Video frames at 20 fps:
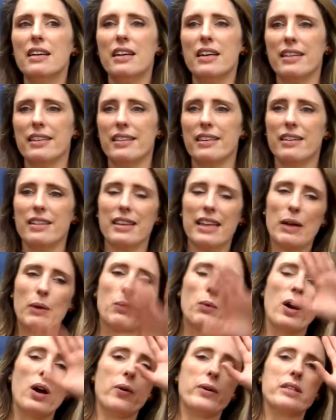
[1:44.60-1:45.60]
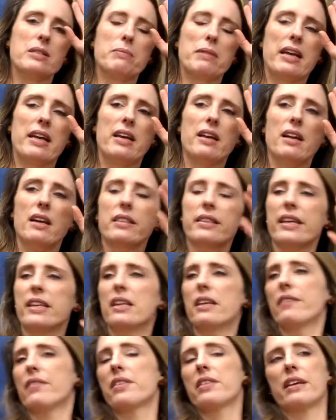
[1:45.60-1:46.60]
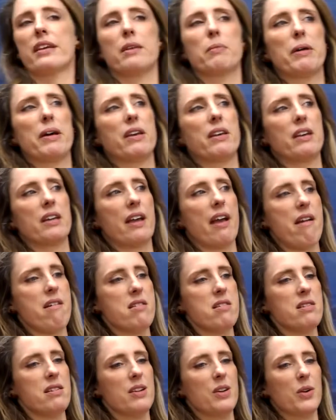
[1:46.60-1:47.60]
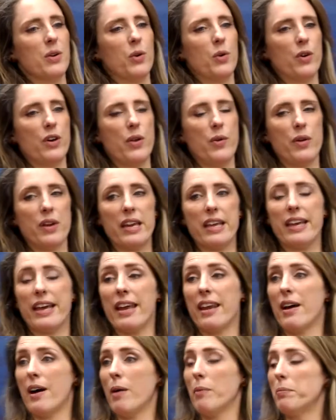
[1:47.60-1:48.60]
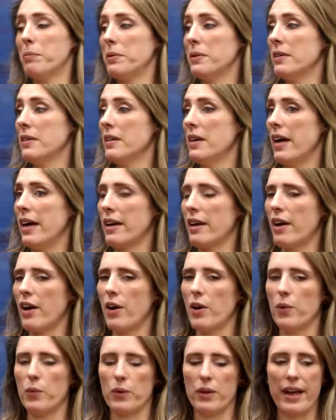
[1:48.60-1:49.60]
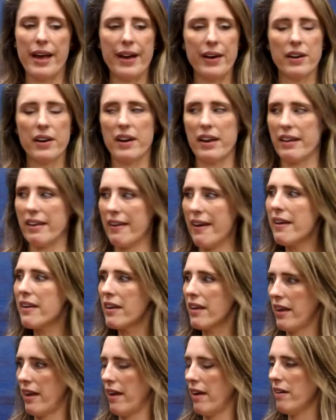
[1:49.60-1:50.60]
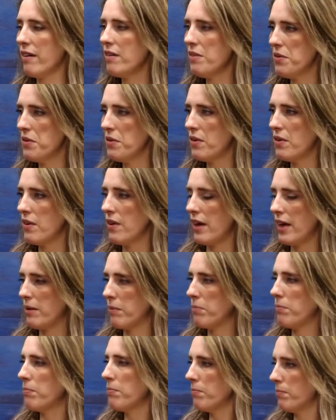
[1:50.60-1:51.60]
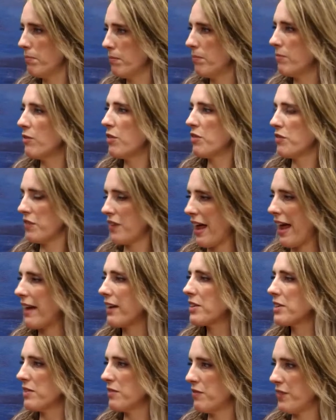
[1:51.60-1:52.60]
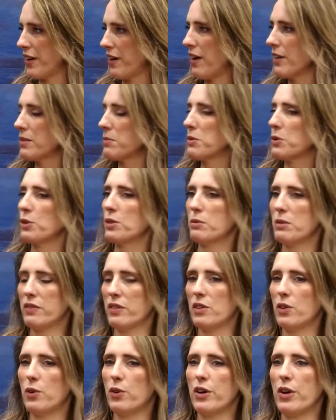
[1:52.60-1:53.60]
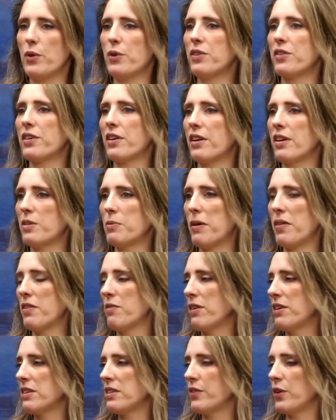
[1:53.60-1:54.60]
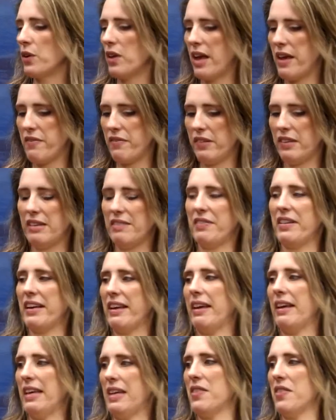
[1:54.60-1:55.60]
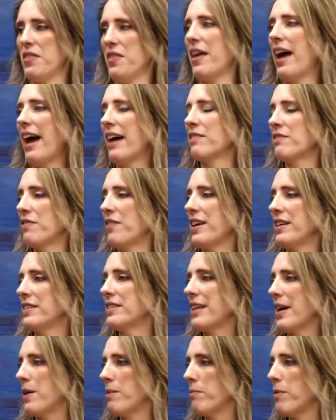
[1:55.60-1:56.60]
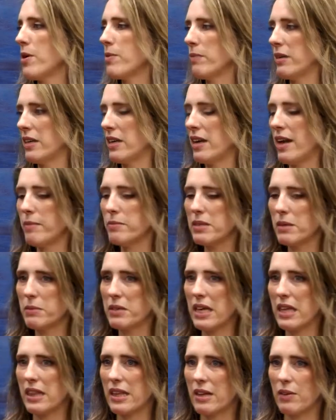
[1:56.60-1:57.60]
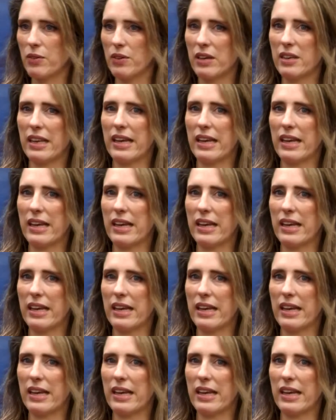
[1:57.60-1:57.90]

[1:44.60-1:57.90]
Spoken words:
and like, woe is me, and then never think about it again? Or are you going to get up and go, well, how did I get here? And reflect and figure out some tools and move on, or are you just going to spend the rest of your life living in that face down moment? And I'm somebody that